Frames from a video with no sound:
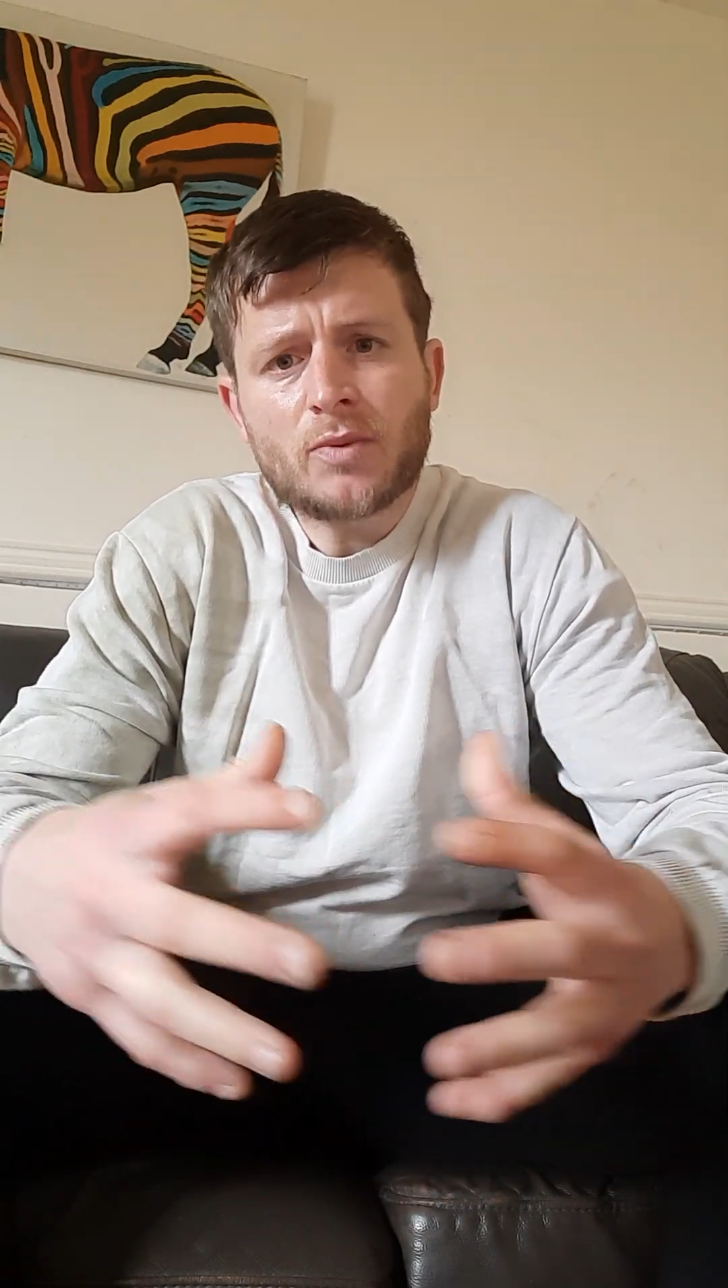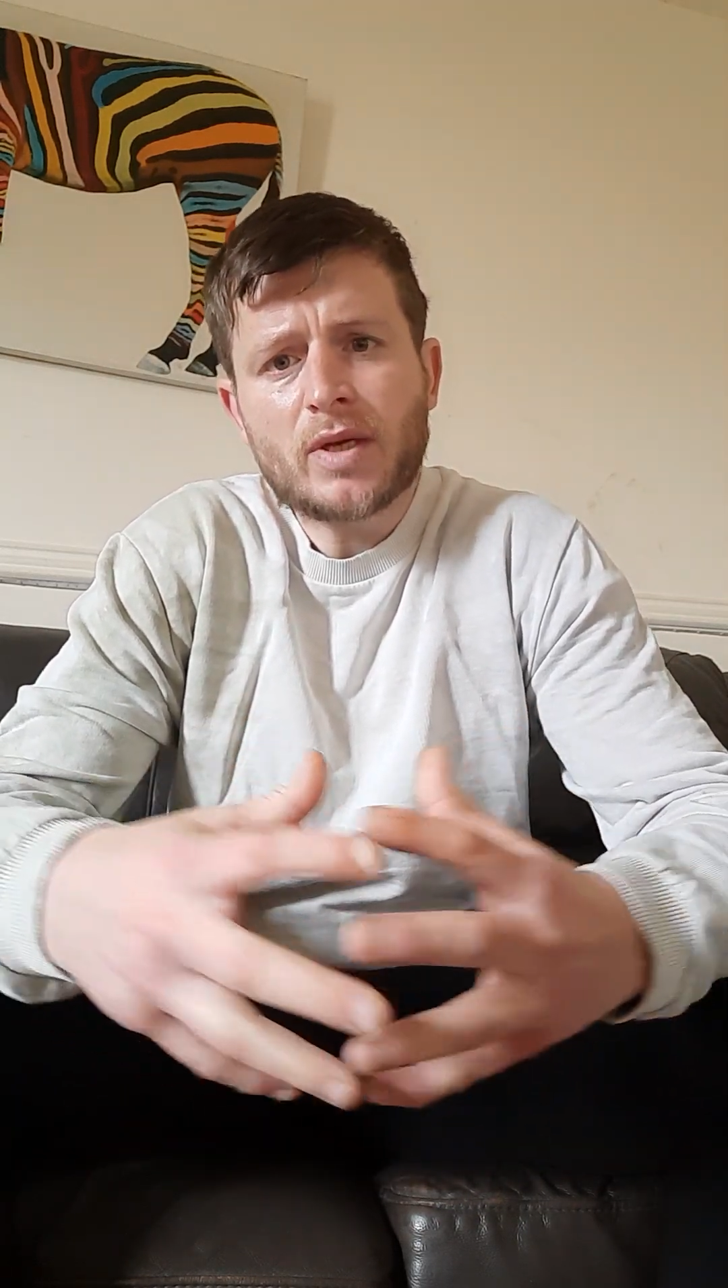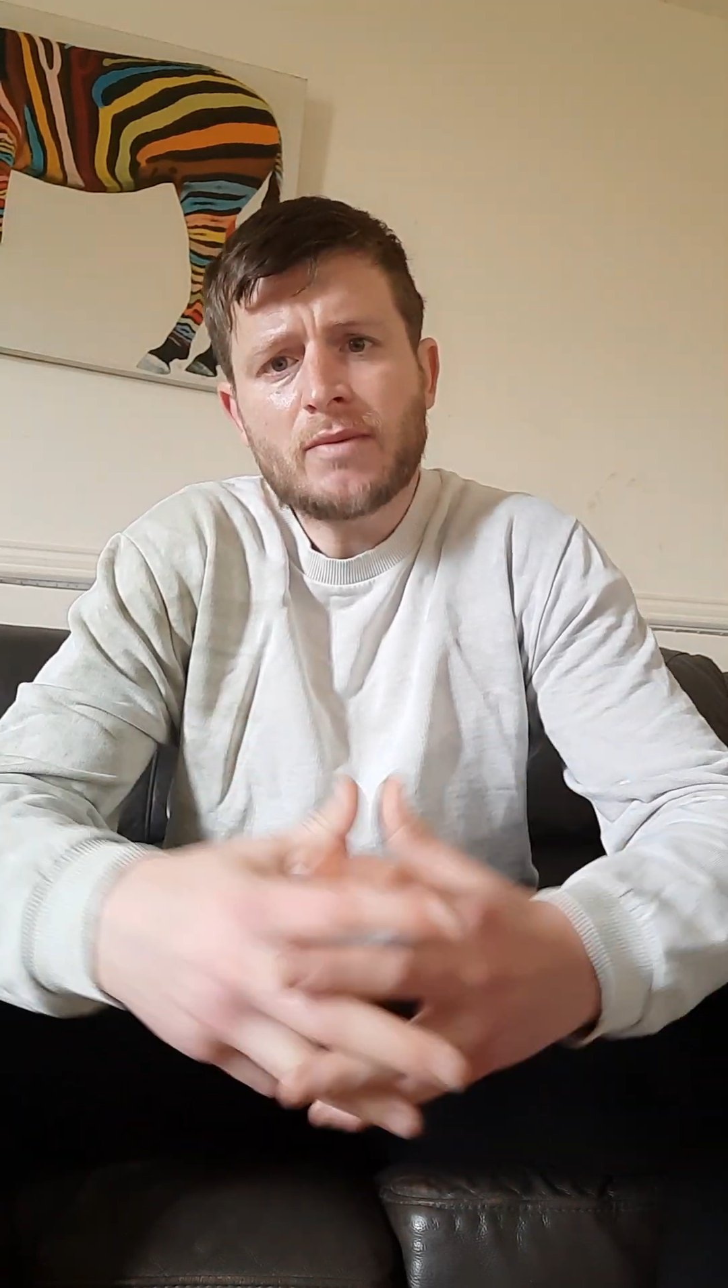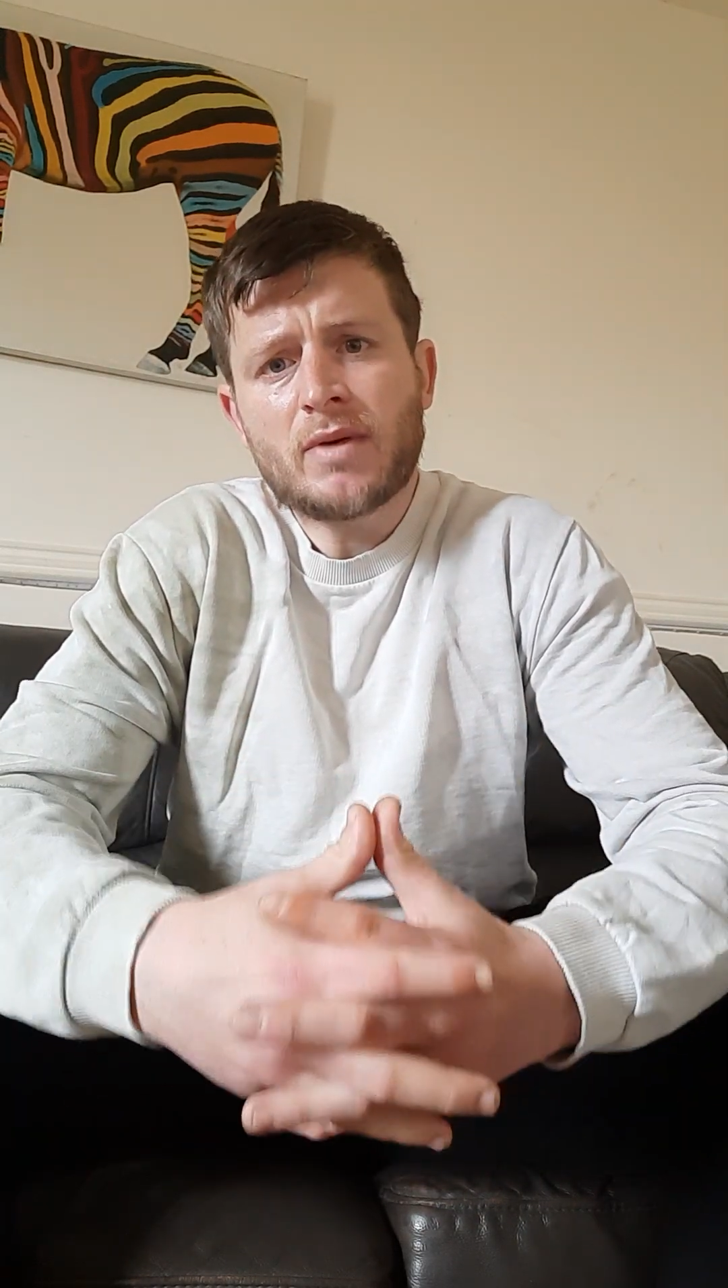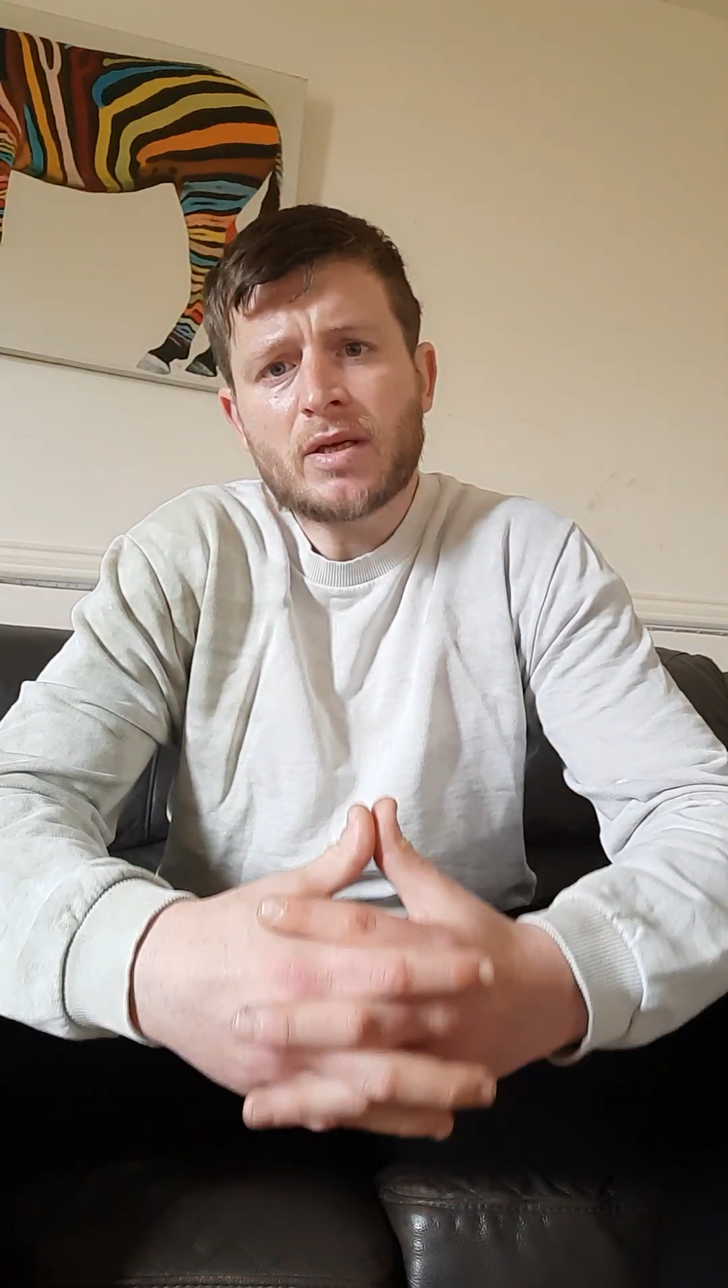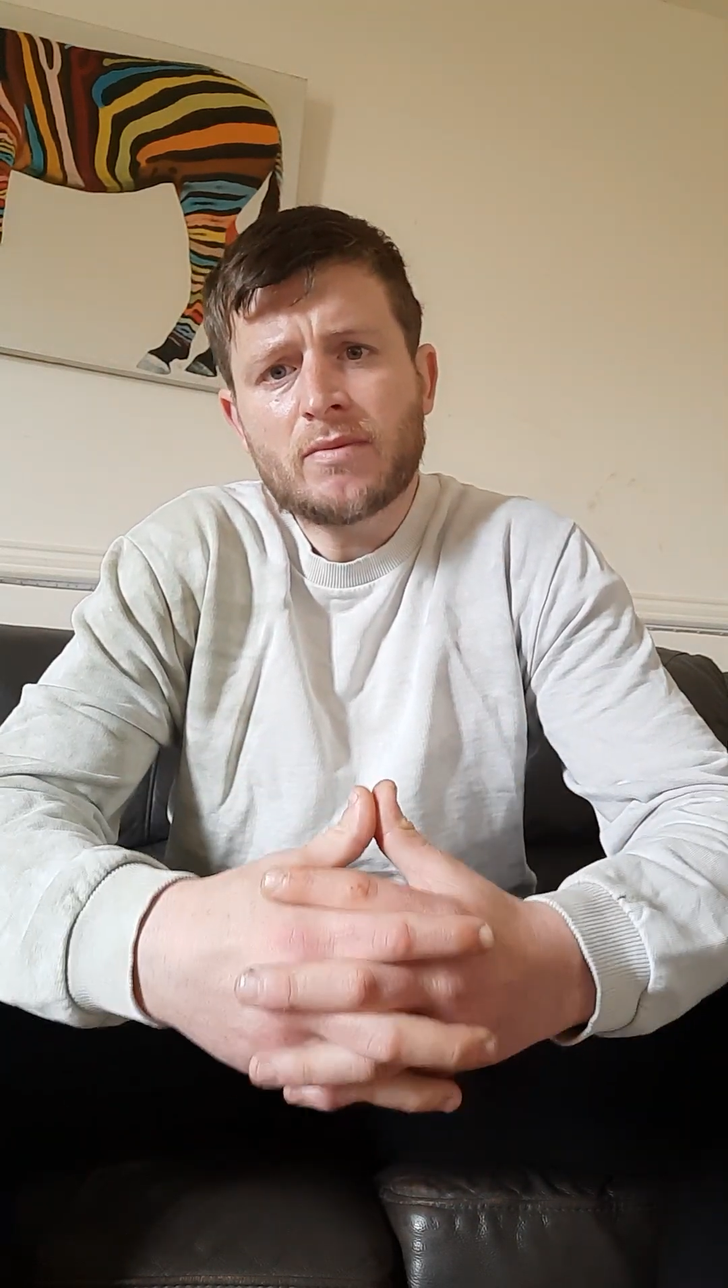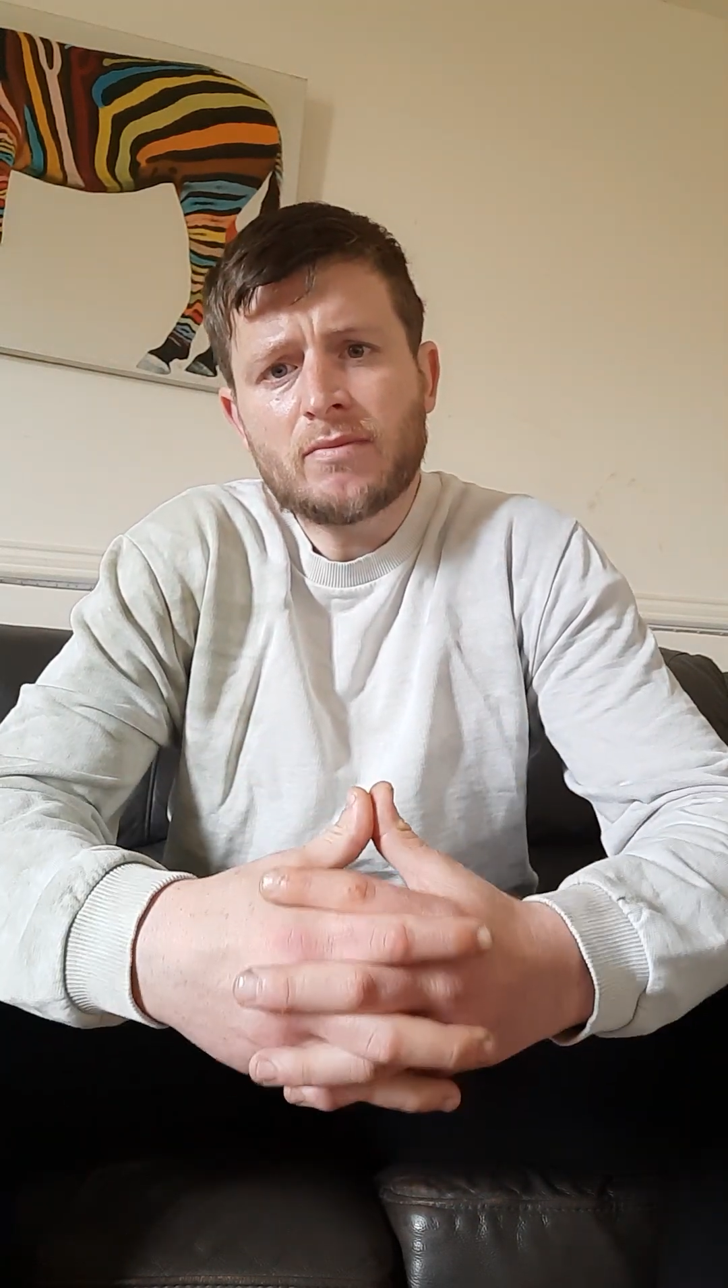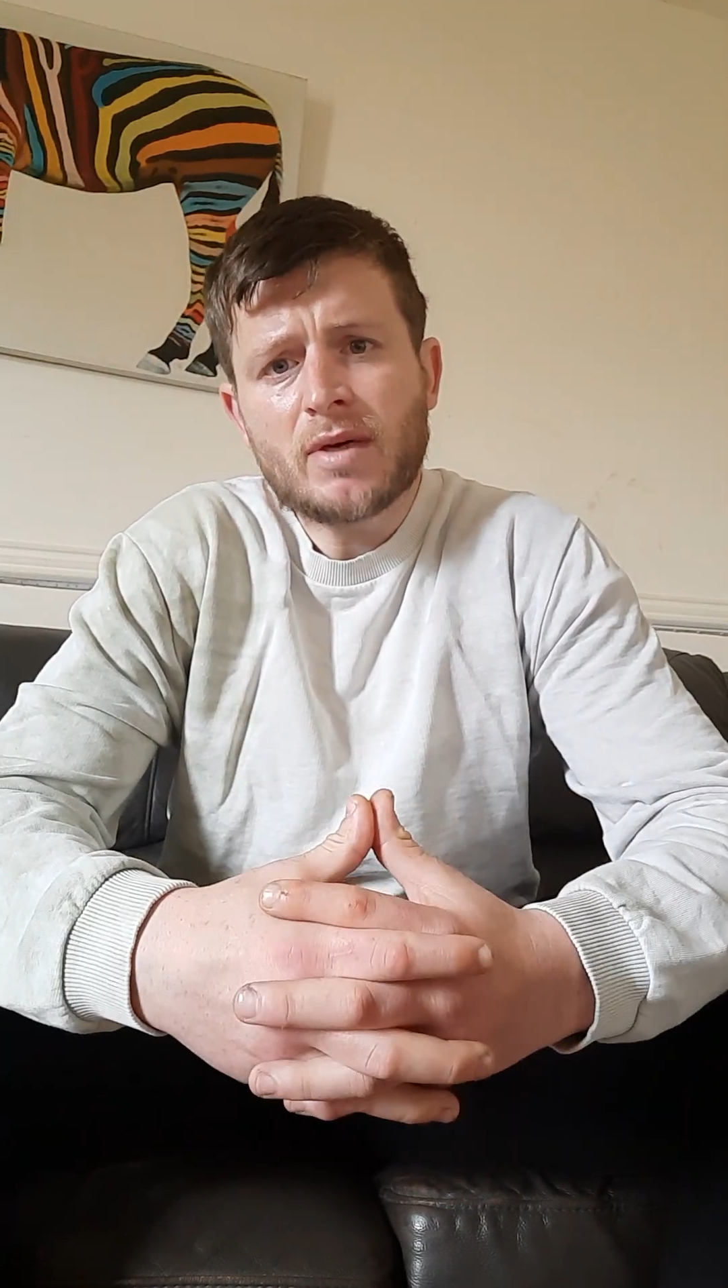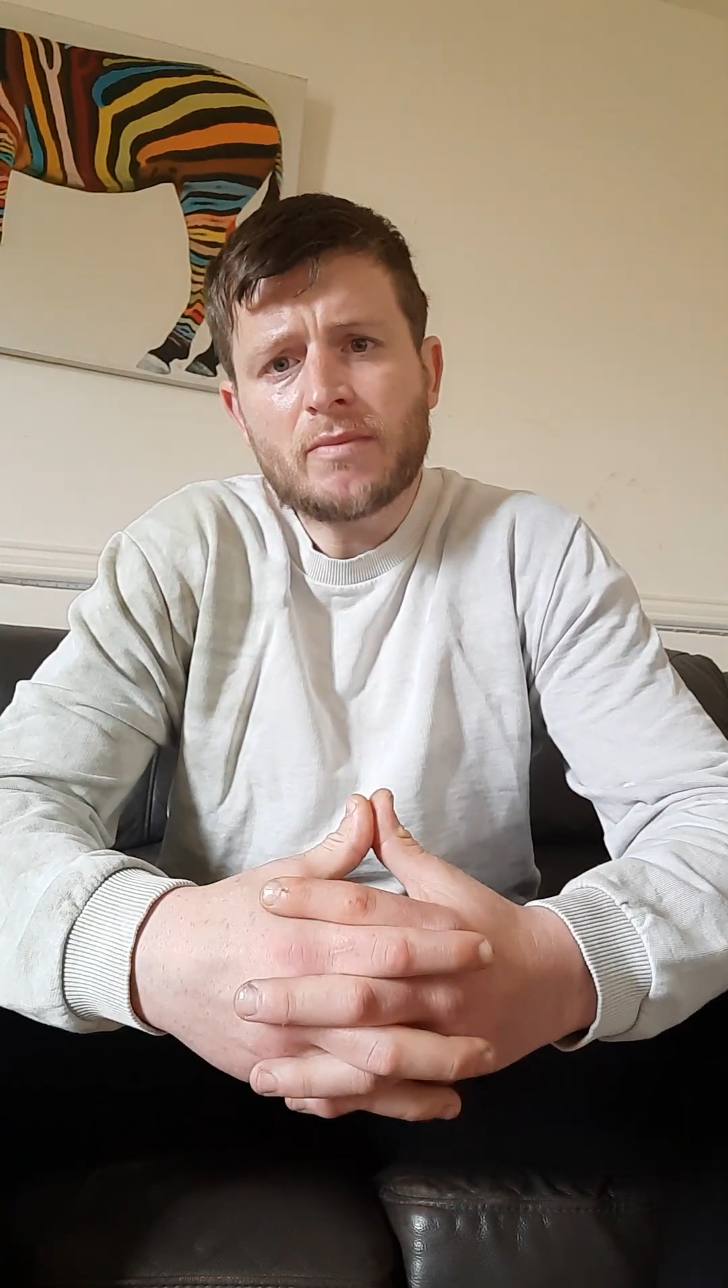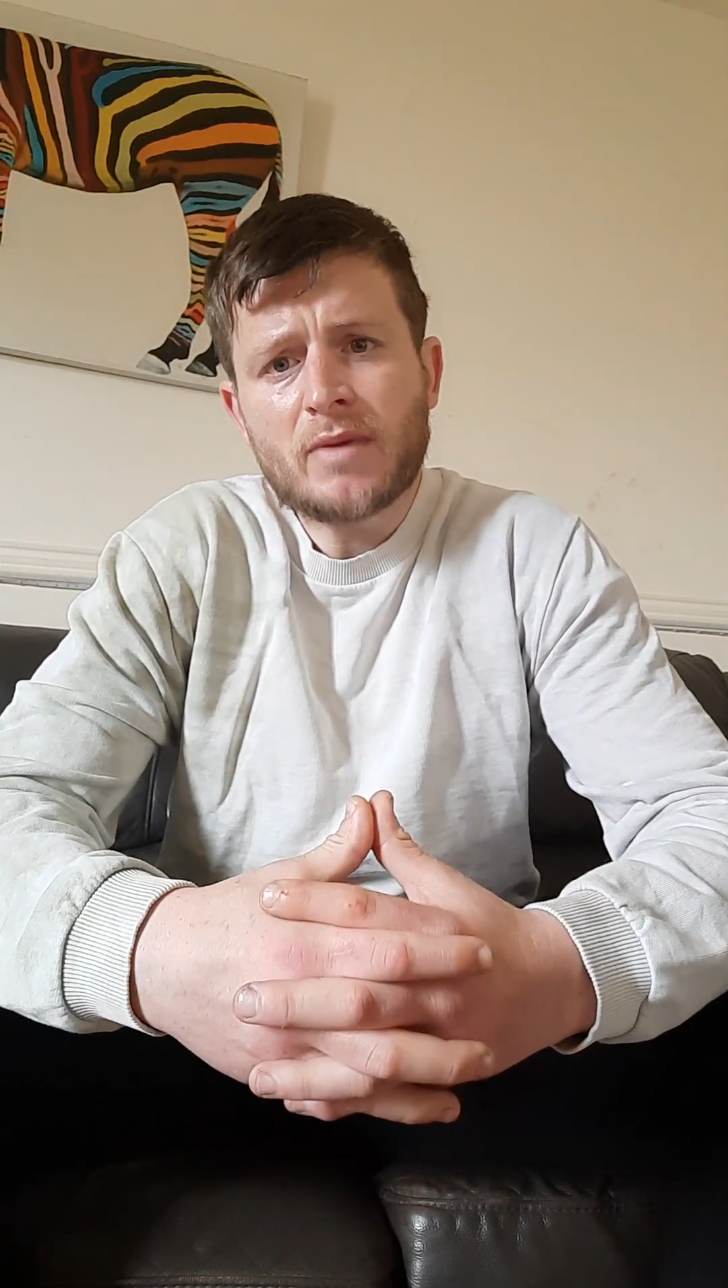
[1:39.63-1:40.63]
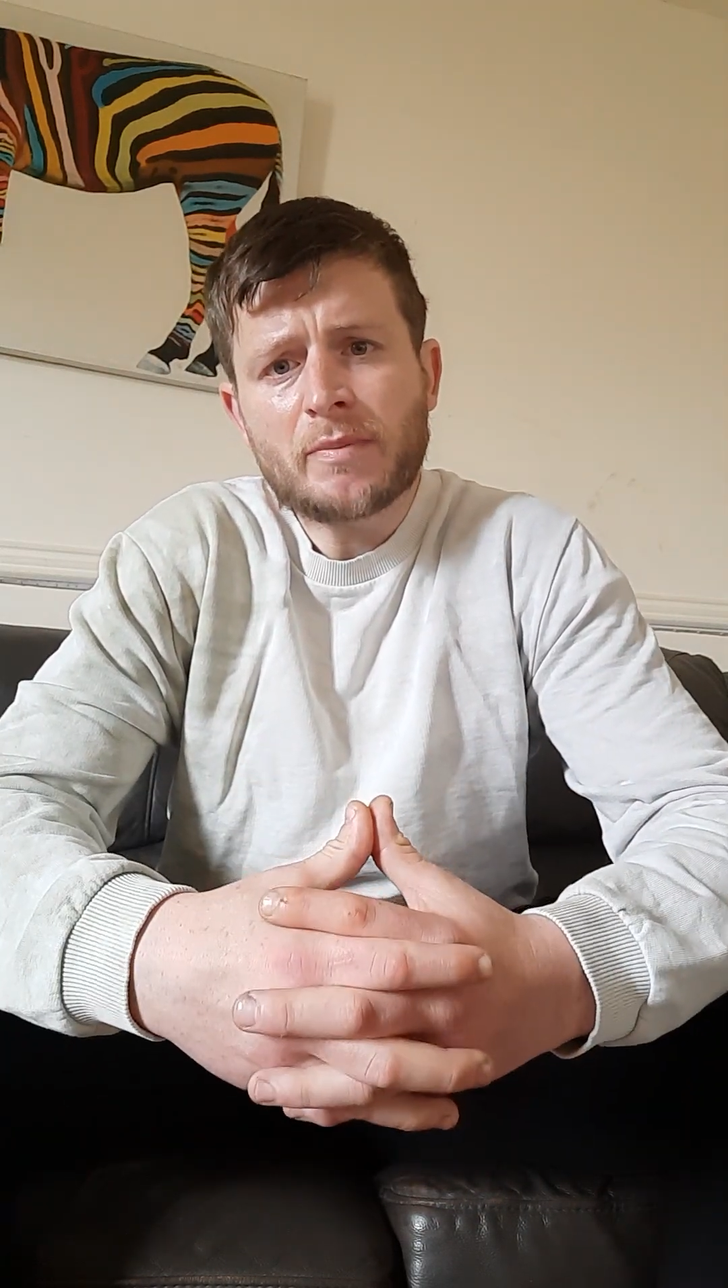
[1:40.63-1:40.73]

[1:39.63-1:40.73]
20 of my